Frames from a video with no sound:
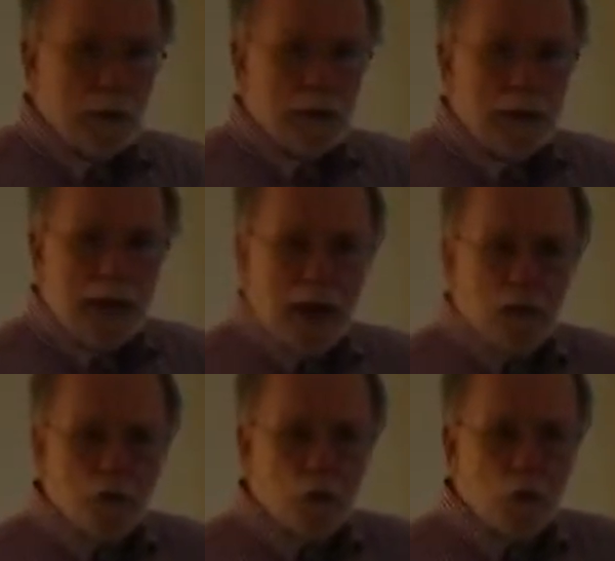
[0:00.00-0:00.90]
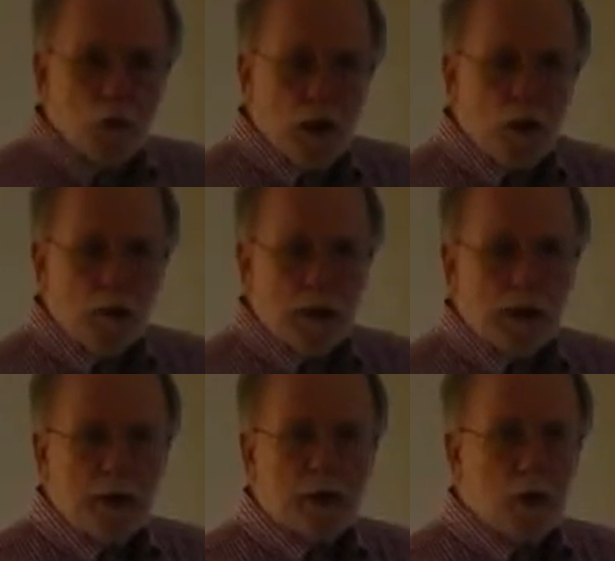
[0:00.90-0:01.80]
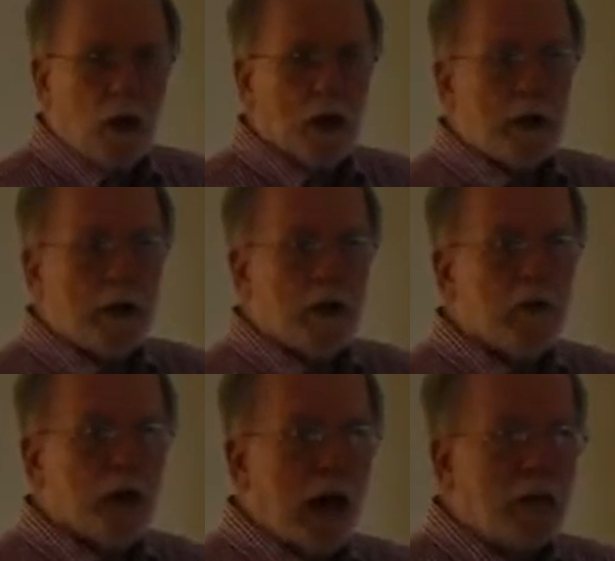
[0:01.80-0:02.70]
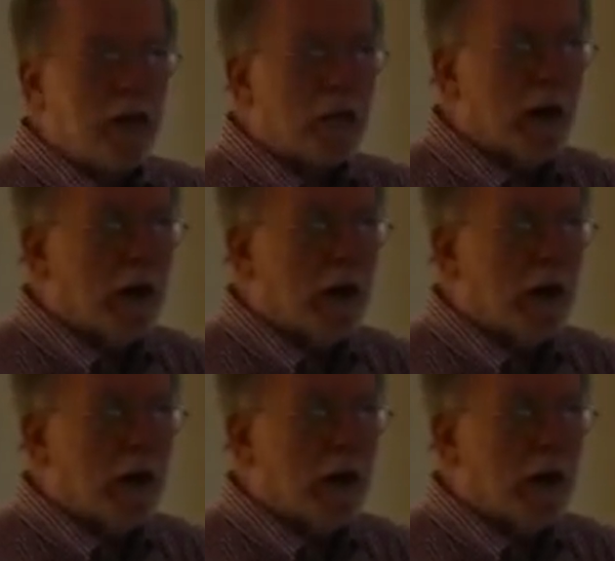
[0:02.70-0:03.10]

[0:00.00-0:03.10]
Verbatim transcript: in the actual well-being and quality of life of